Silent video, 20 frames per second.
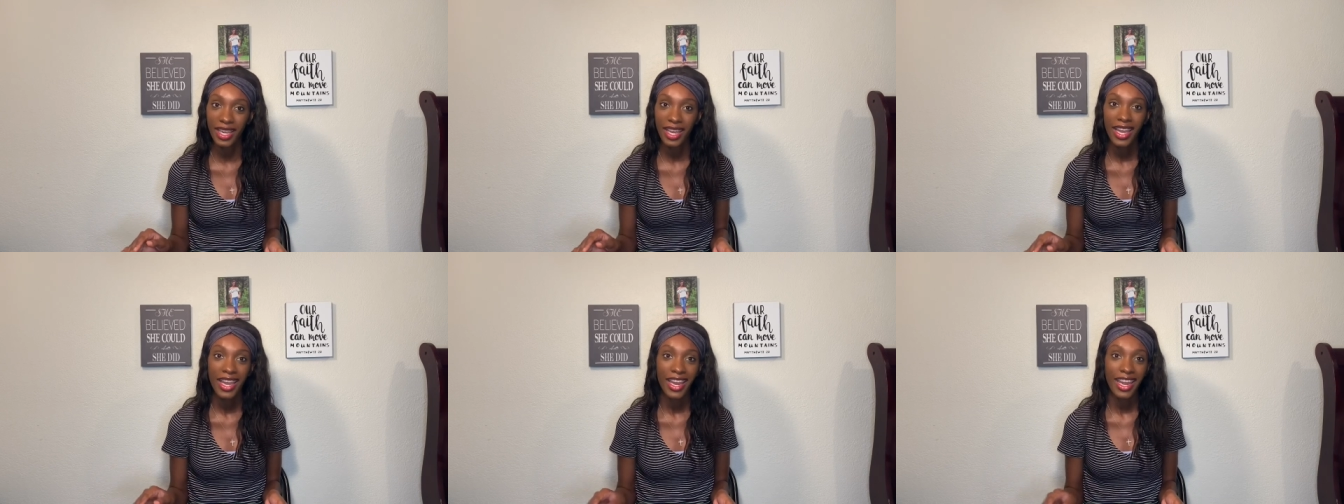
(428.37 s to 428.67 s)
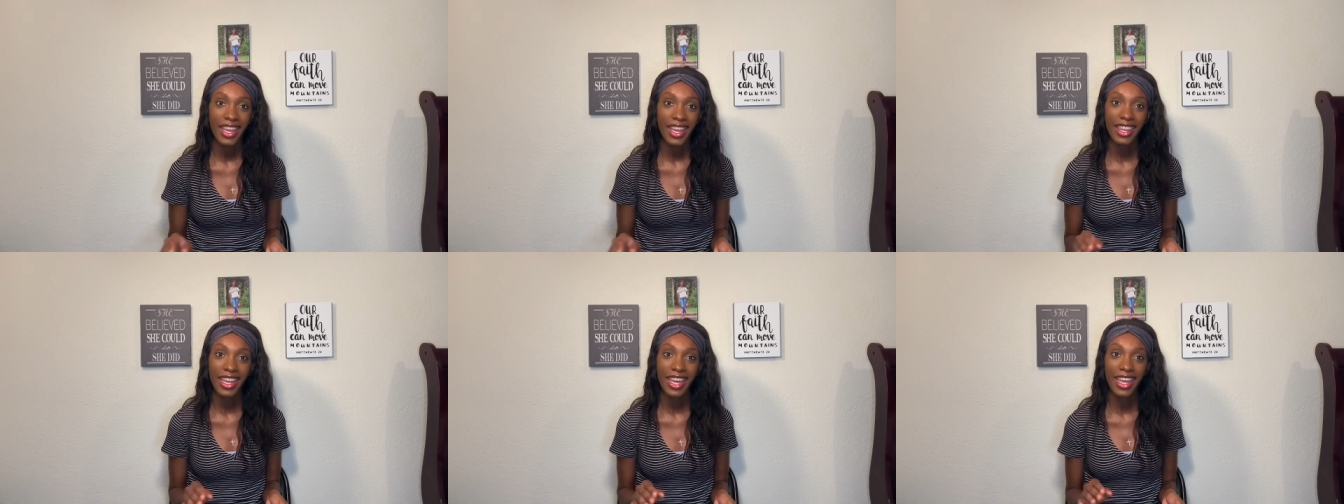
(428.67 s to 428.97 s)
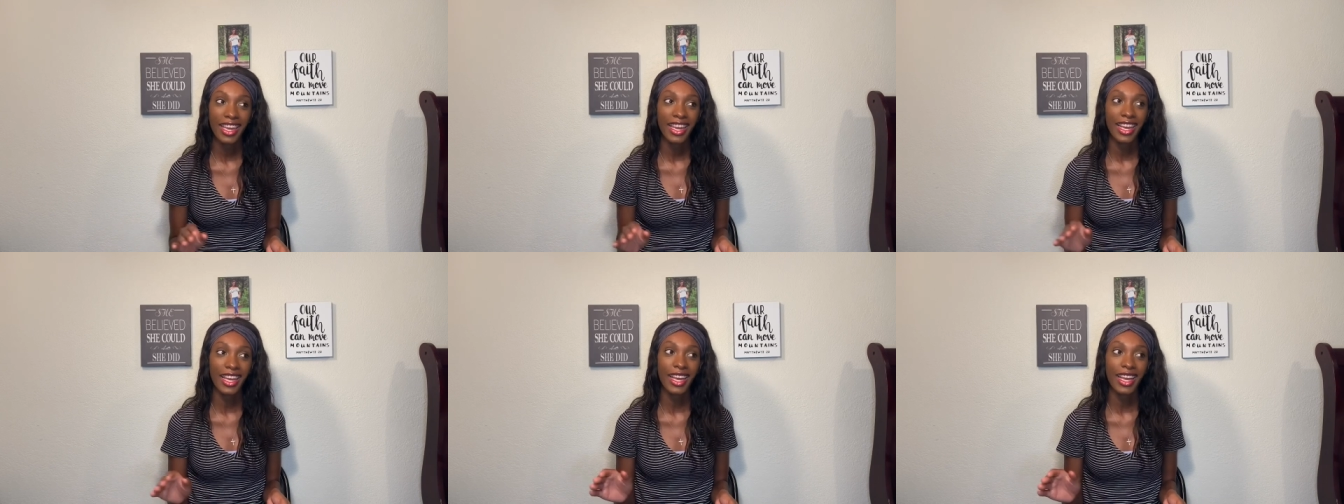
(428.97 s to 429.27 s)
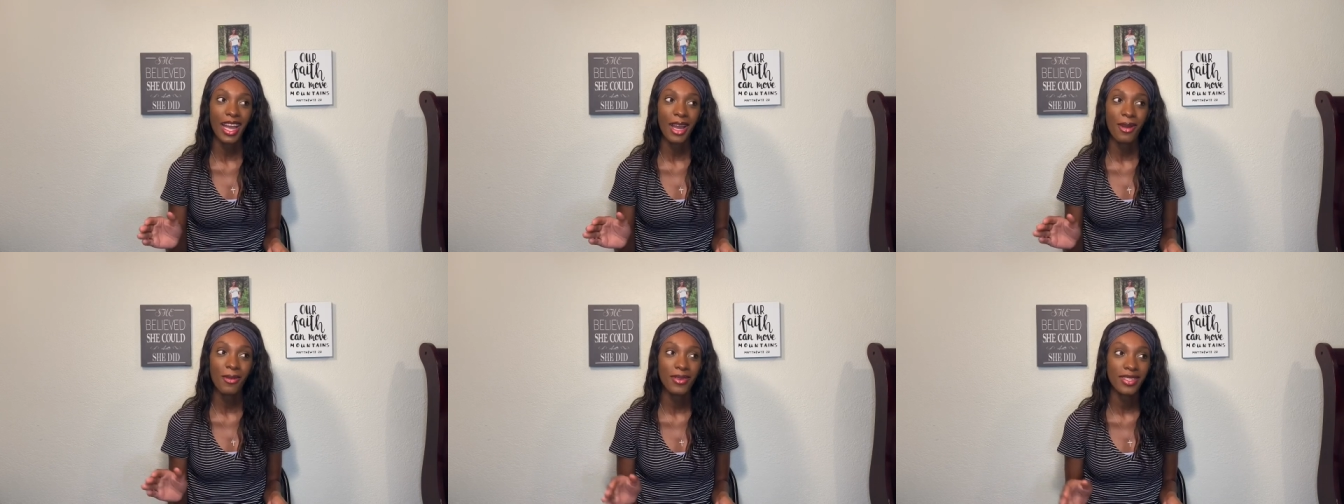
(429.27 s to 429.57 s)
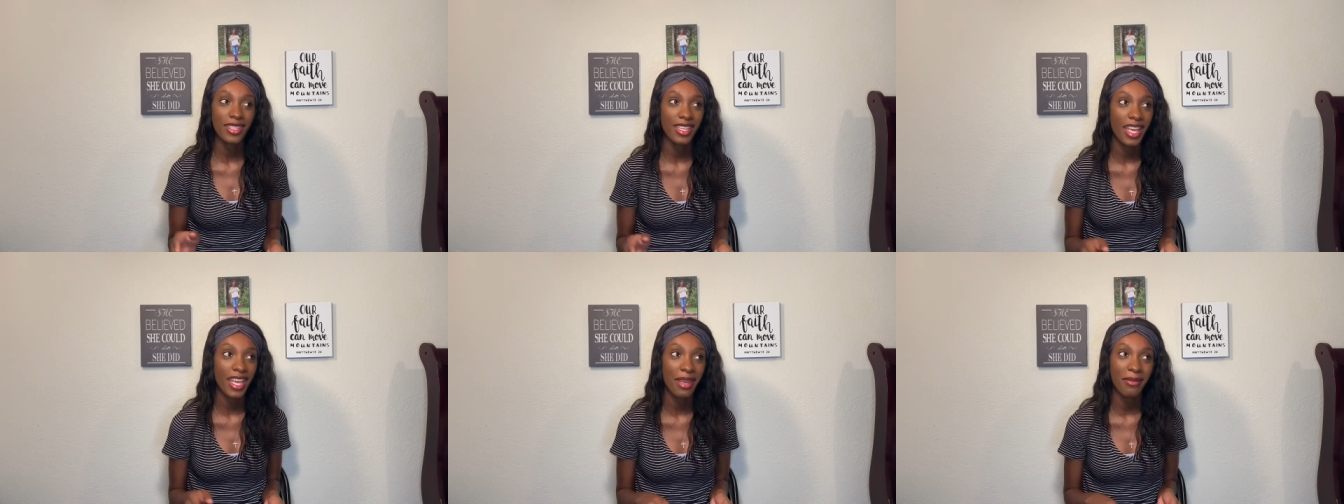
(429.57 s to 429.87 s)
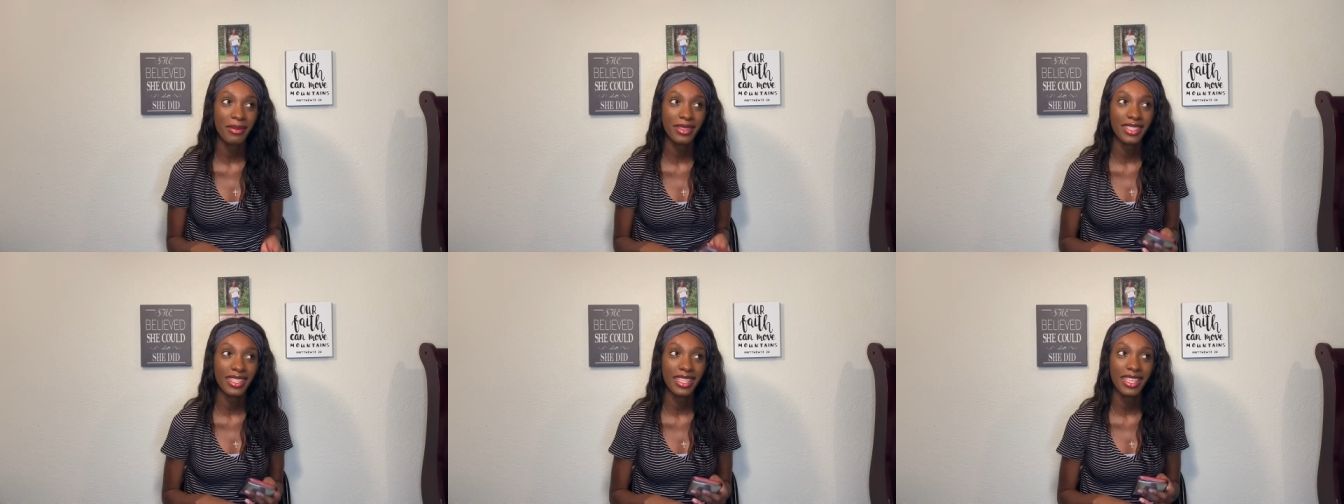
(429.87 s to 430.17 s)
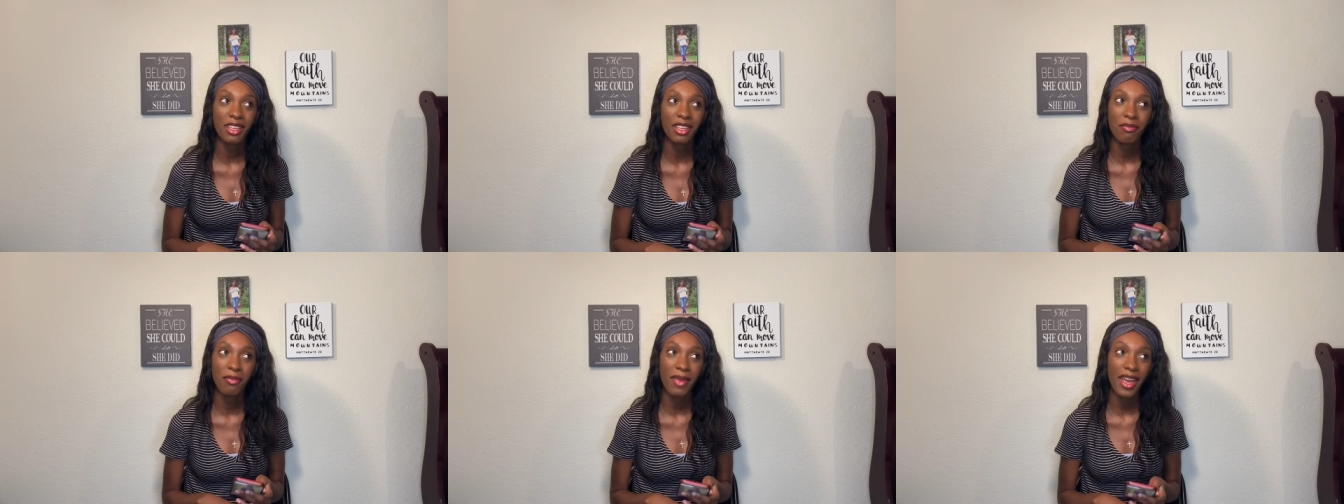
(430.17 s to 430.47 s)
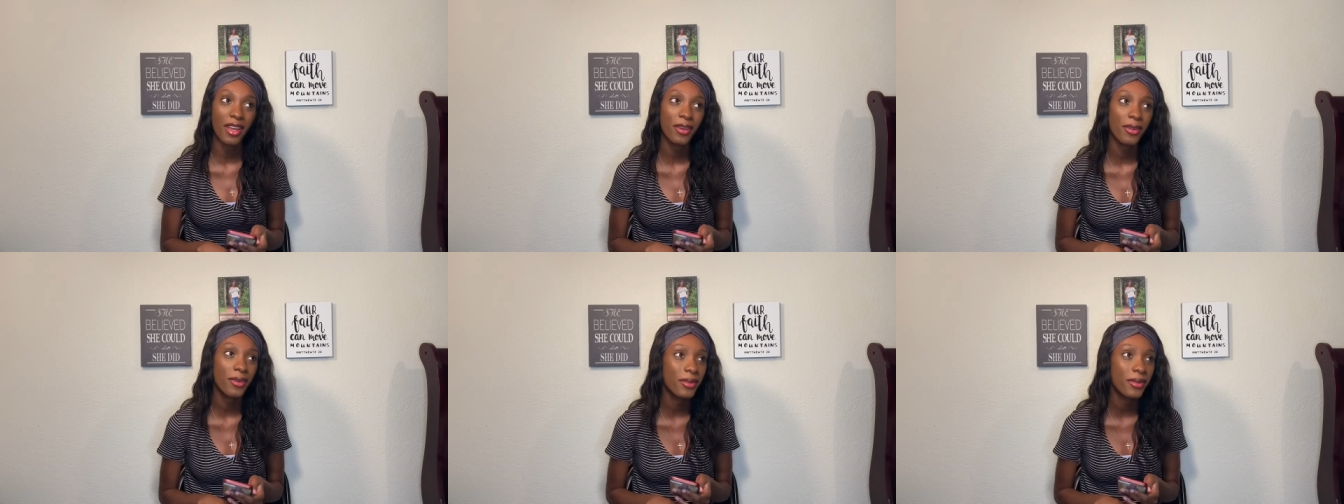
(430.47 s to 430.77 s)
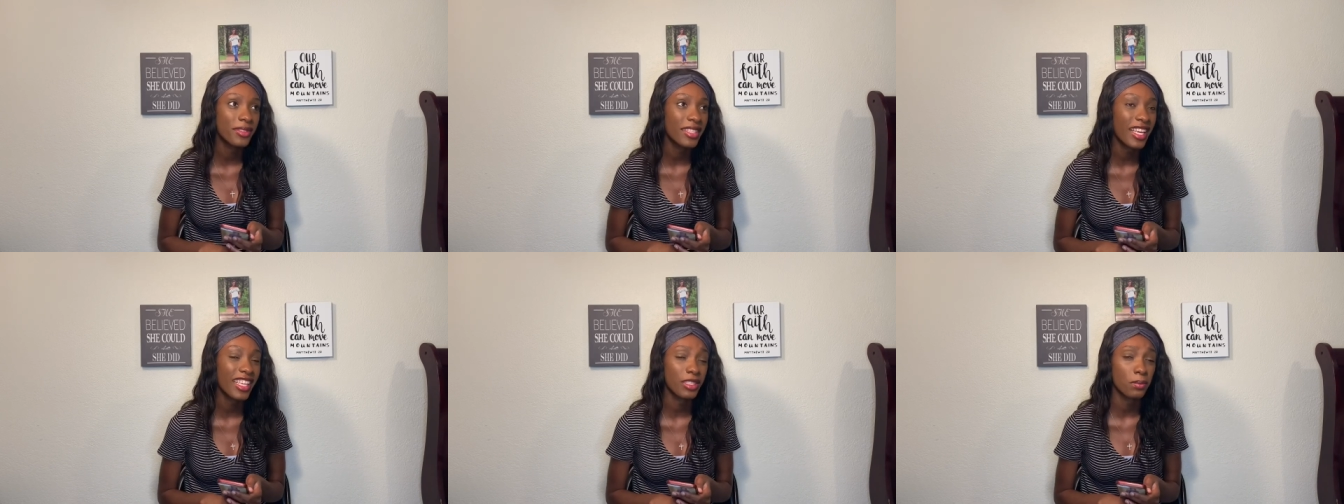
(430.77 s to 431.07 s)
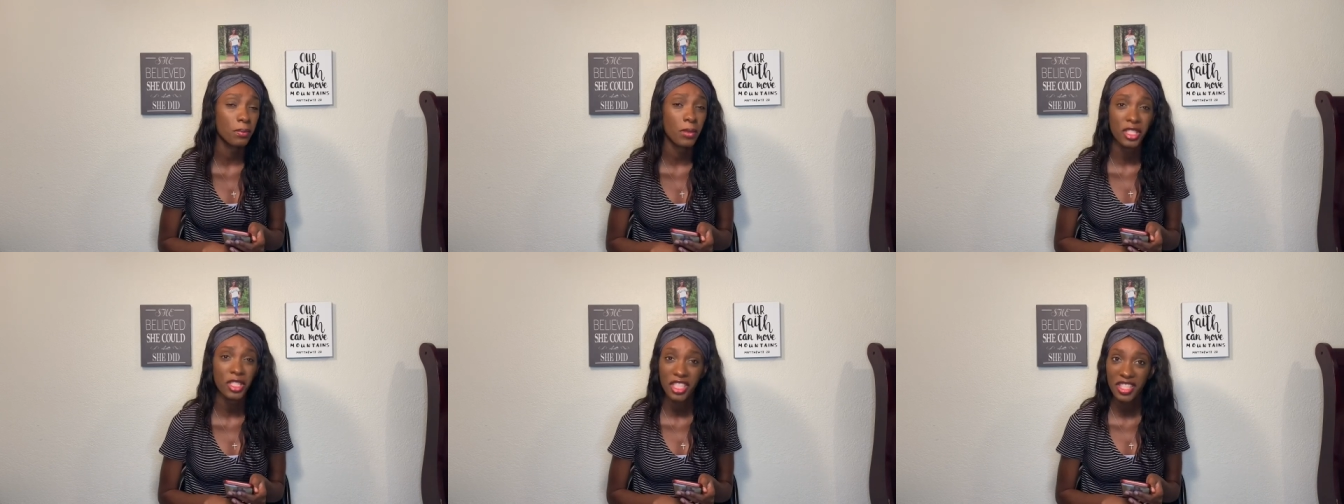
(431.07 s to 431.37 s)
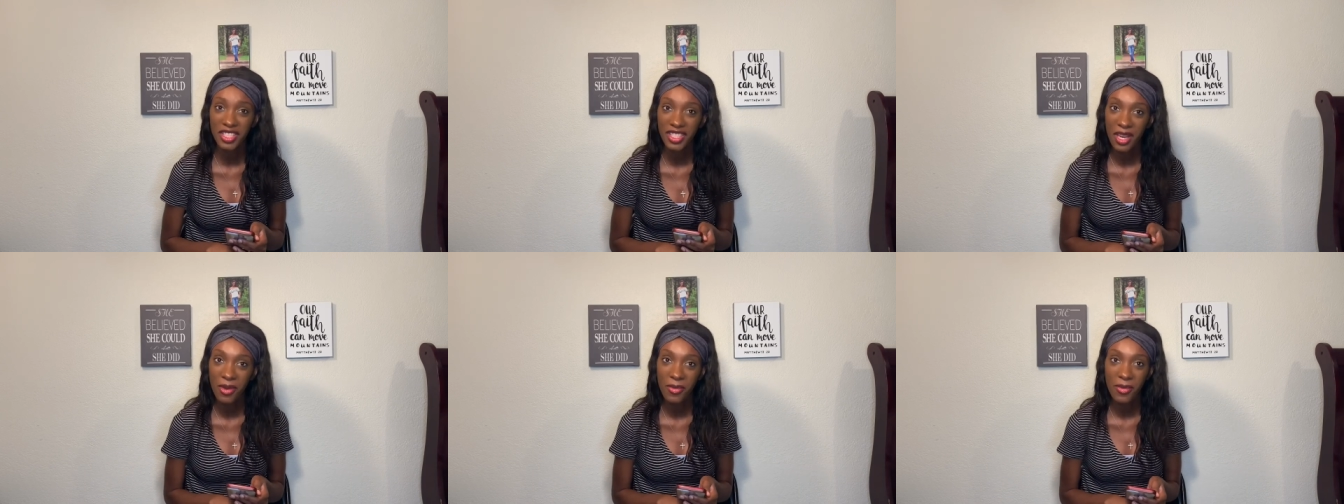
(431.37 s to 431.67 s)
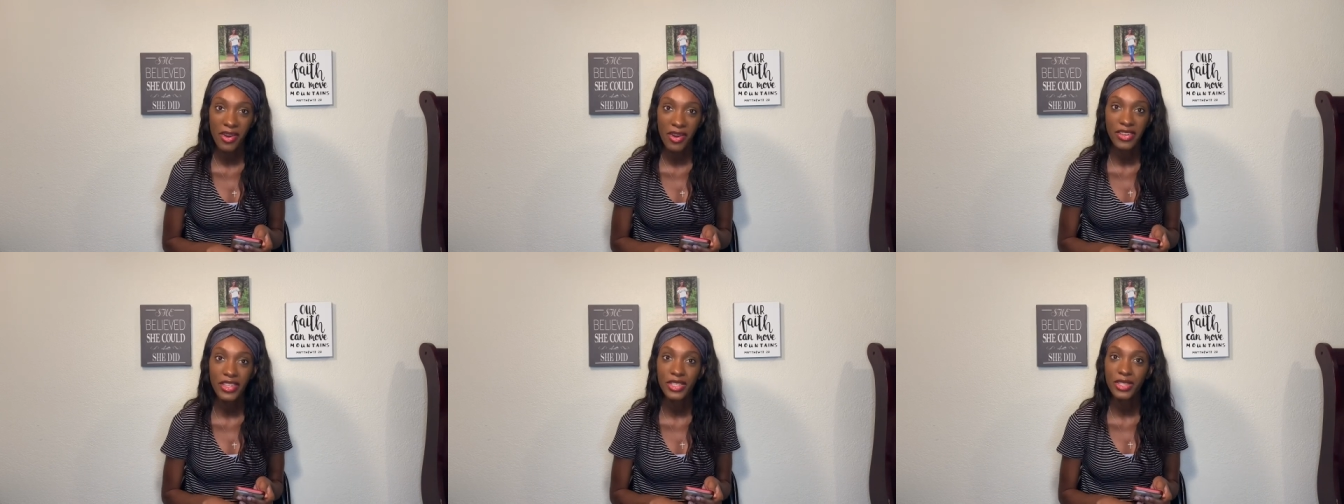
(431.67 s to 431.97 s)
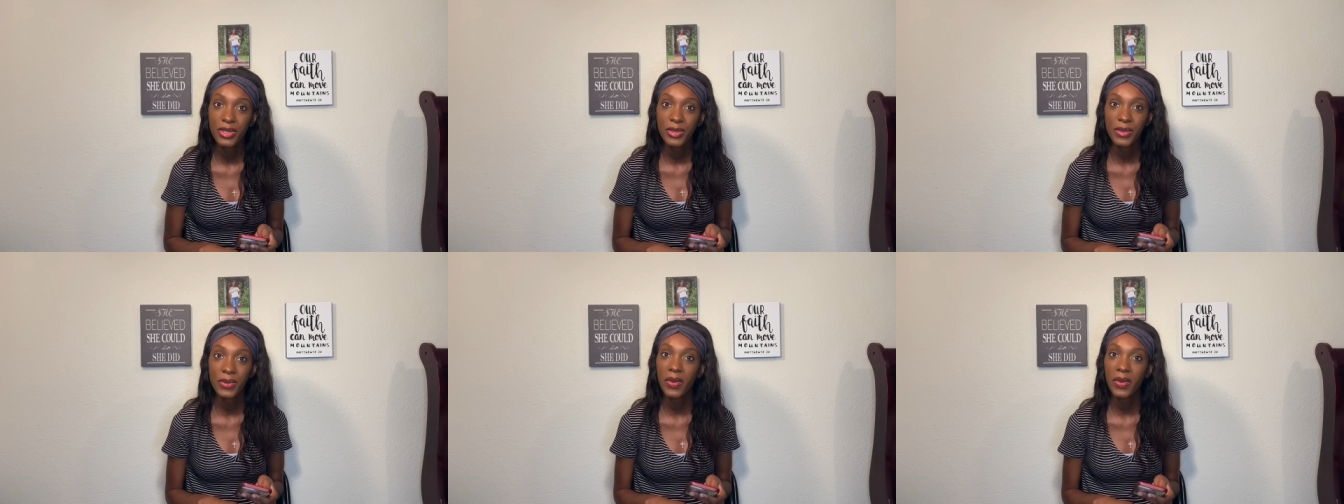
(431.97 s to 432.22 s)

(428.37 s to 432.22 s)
And then, like, I wasn't able to eat mangoes as much as I wanted to.